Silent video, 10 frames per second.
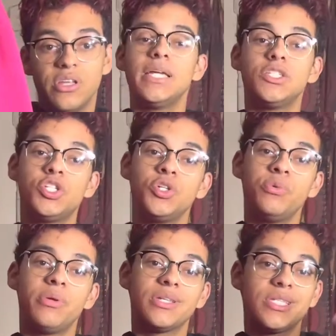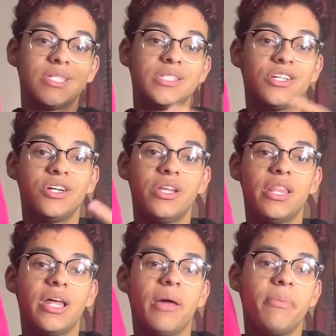and two, because this is the hoodie
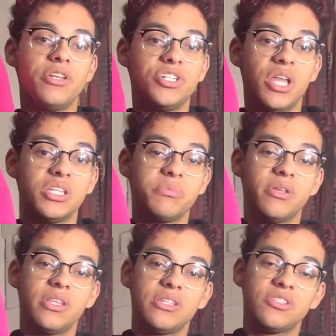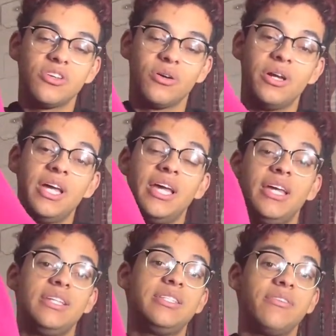that I met Jaden Smith in, so
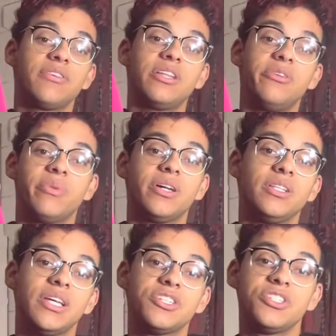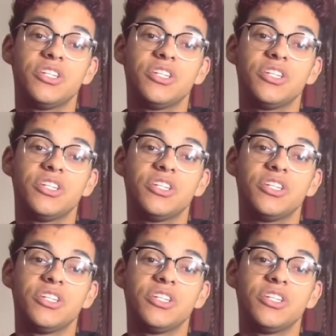it's never going to leave my collection.